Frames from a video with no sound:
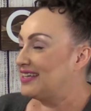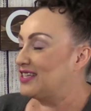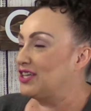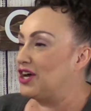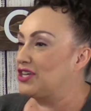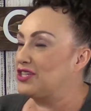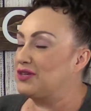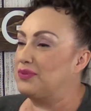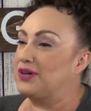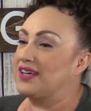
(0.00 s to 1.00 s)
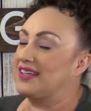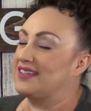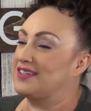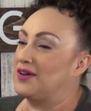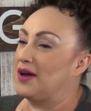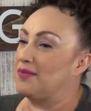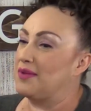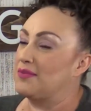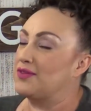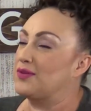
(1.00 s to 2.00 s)
to launch the book, and so I'm
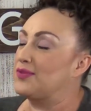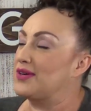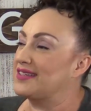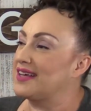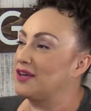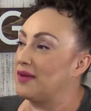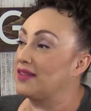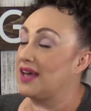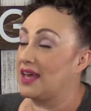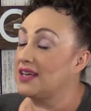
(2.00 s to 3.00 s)
I'm super excited about that.